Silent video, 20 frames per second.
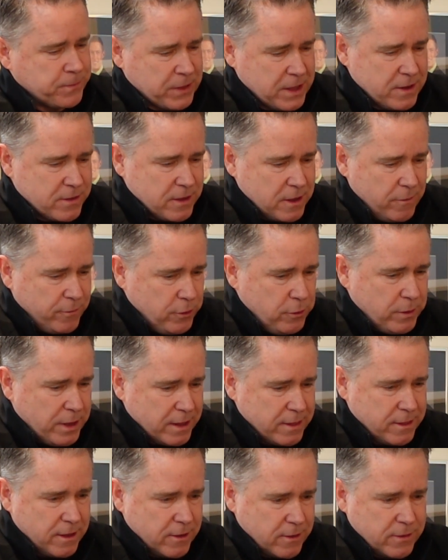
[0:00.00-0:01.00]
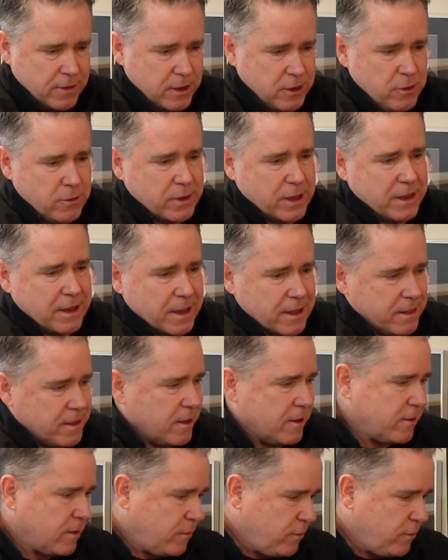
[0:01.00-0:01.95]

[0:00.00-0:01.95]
It's if you get this, then you can get this.